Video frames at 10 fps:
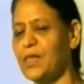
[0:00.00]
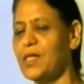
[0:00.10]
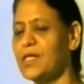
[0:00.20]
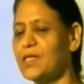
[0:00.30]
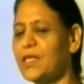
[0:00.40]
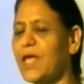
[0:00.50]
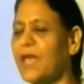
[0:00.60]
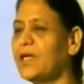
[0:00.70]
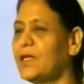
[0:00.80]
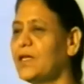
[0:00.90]

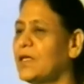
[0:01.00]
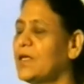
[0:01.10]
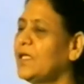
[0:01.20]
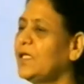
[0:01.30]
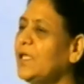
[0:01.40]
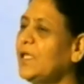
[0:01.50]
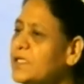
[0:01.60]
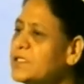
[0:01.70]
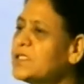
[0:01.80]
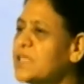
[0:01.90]
Then
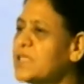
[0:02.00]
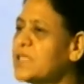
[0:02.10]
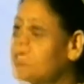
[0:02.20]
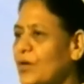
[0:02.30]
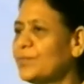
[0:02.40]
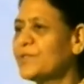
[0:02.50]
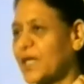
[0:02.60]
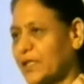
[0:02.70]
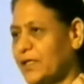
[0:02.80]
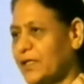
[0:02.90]
each general
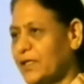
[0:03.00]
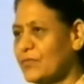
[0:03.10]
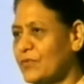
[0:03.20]
objective